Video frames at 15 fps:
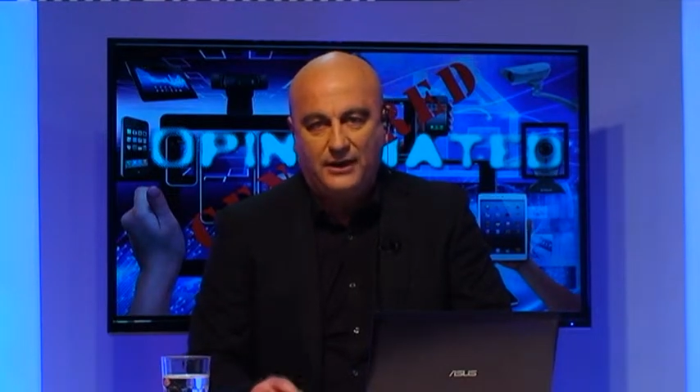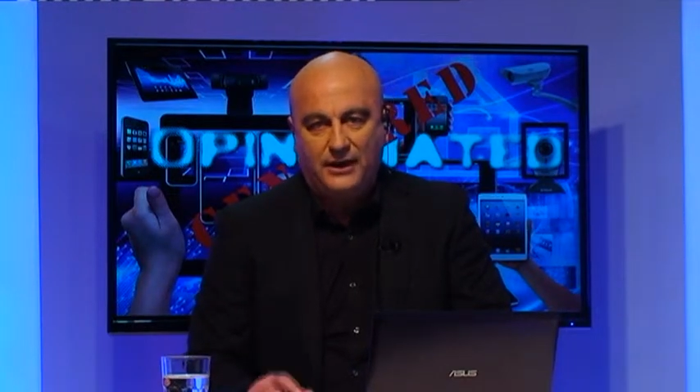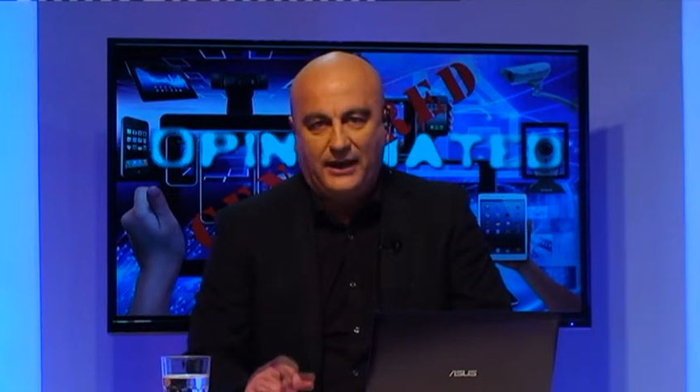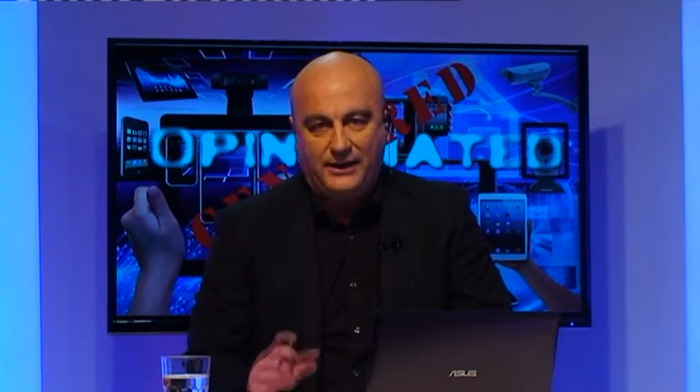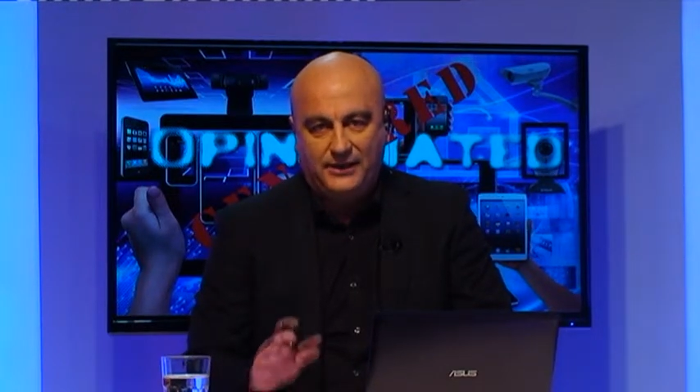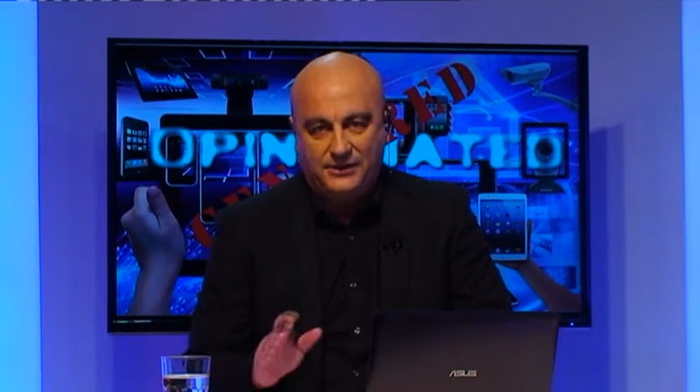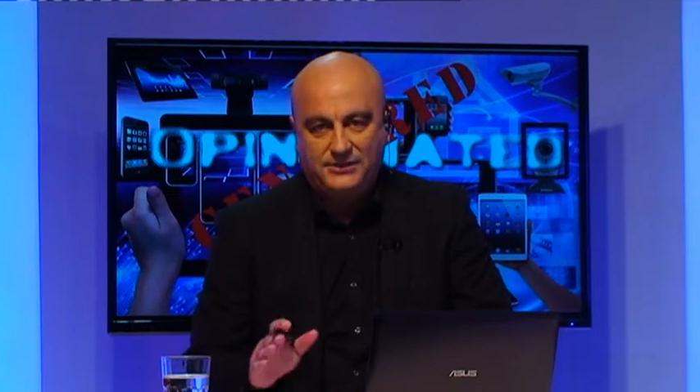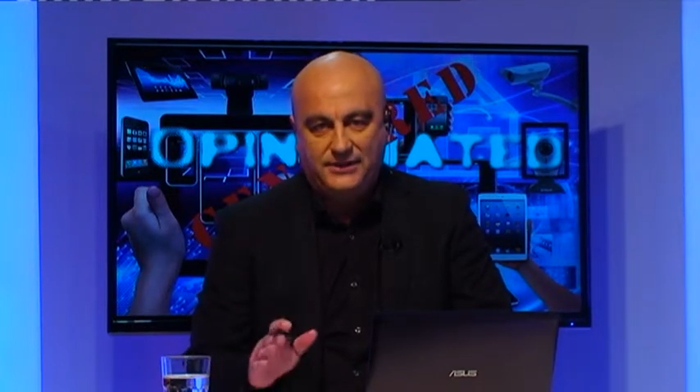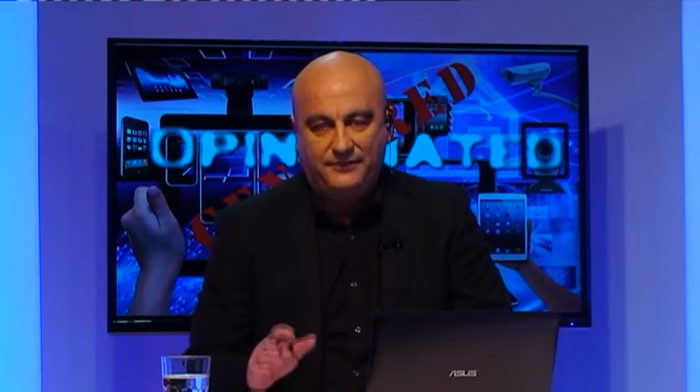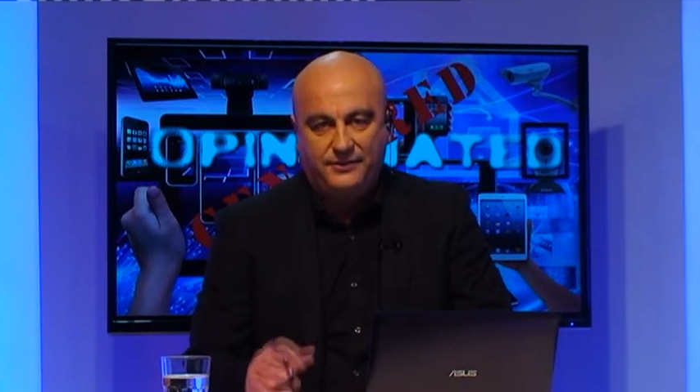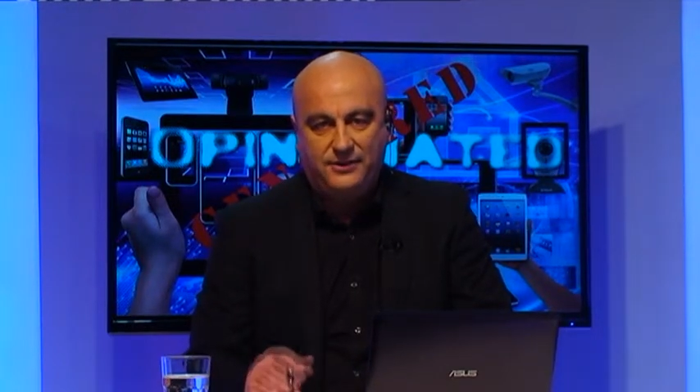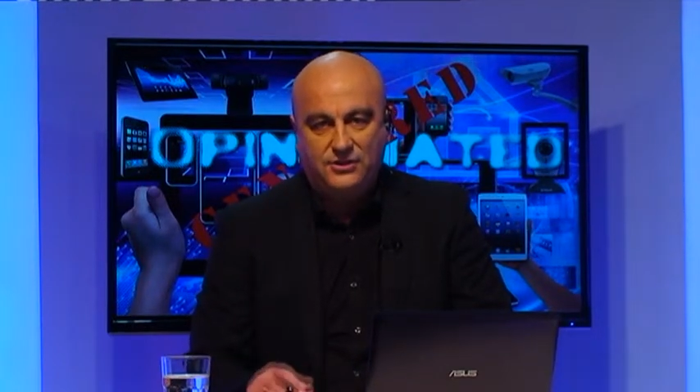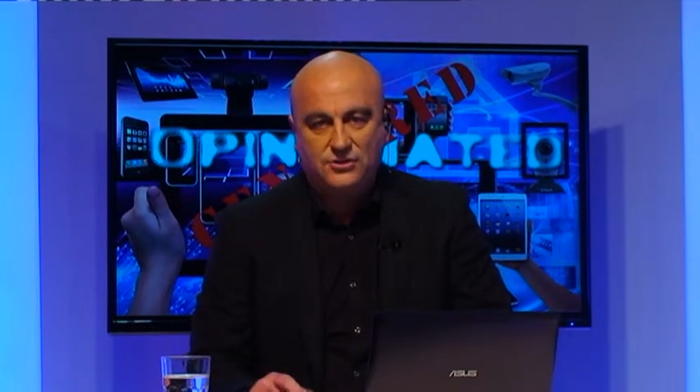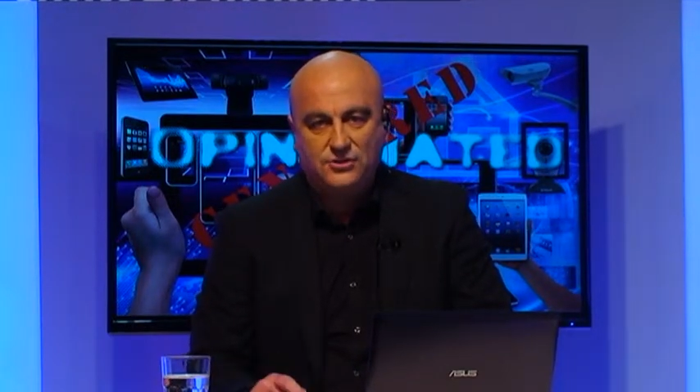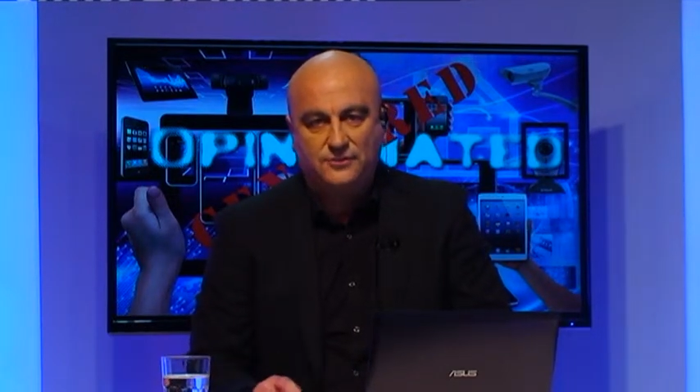and his
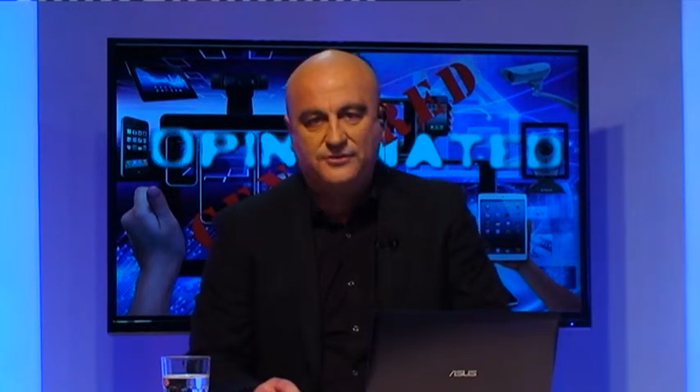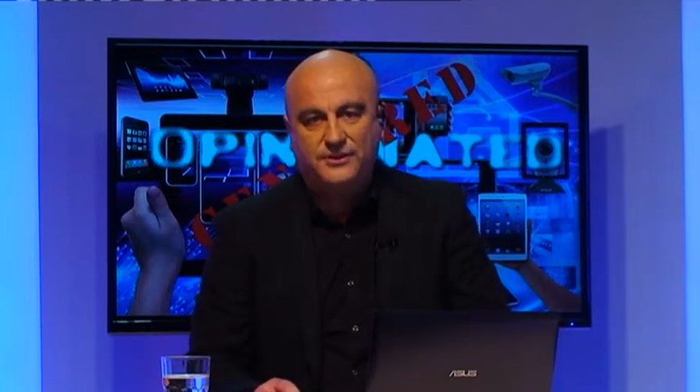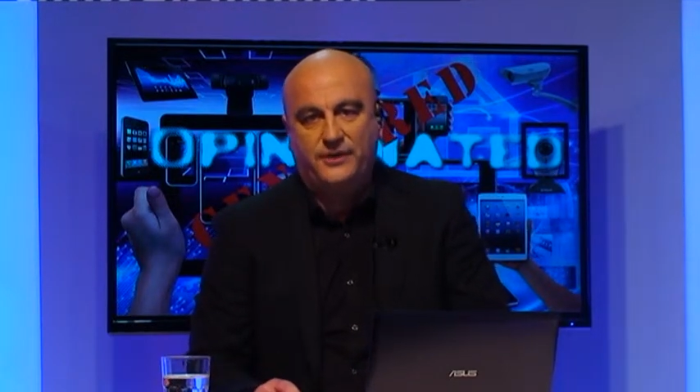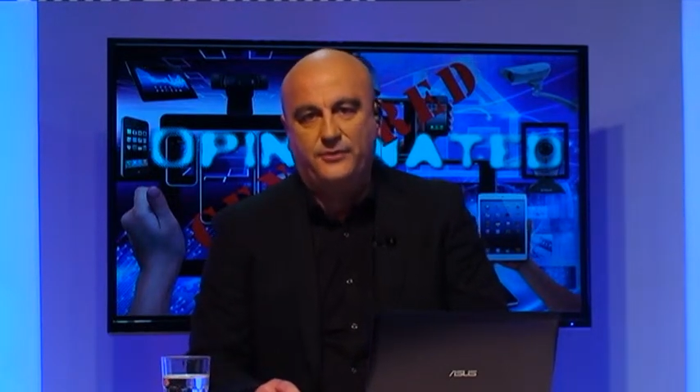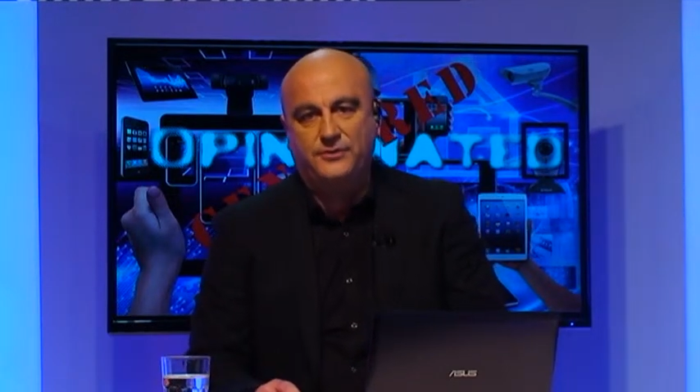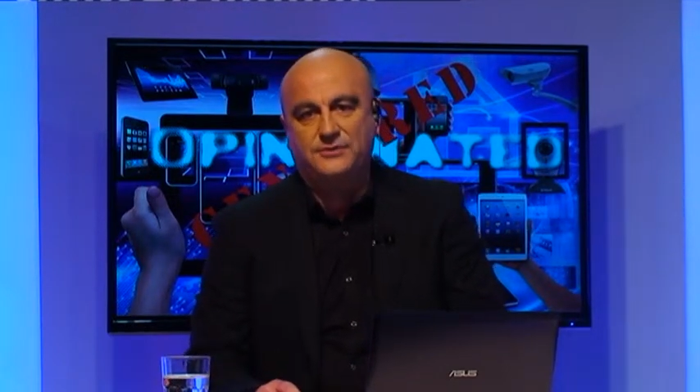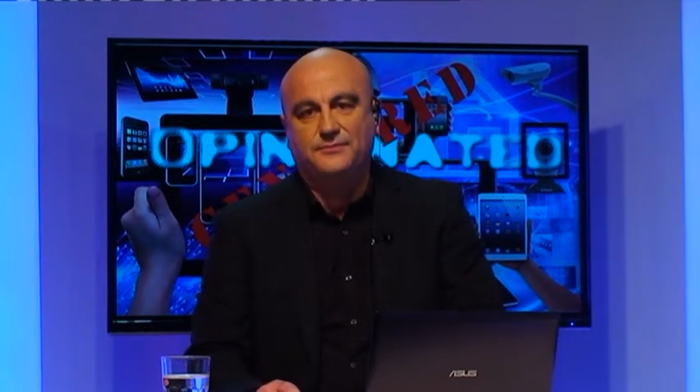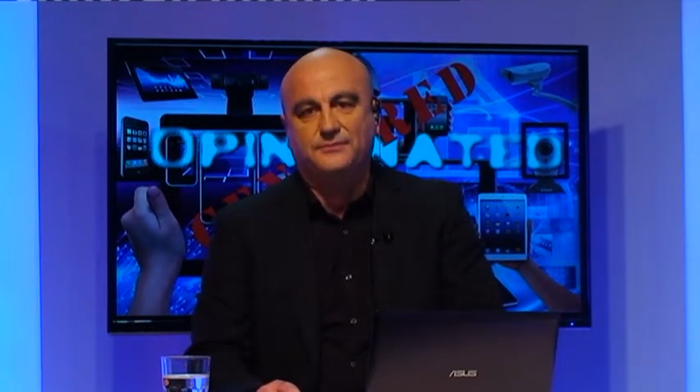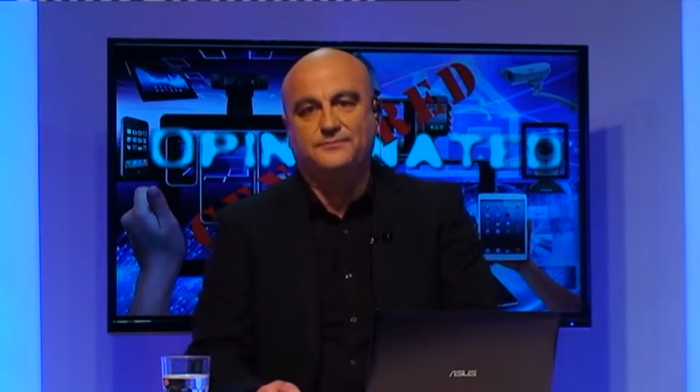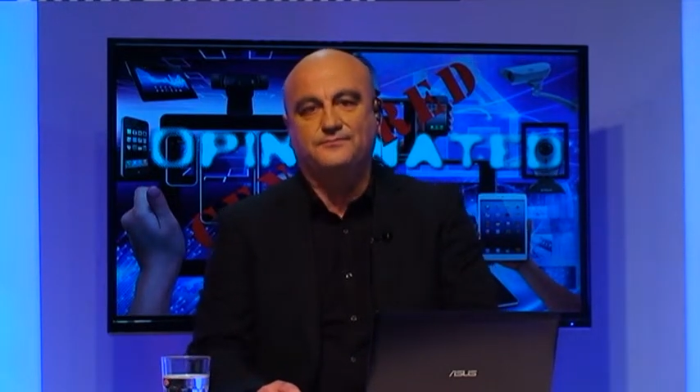definition of terrorism.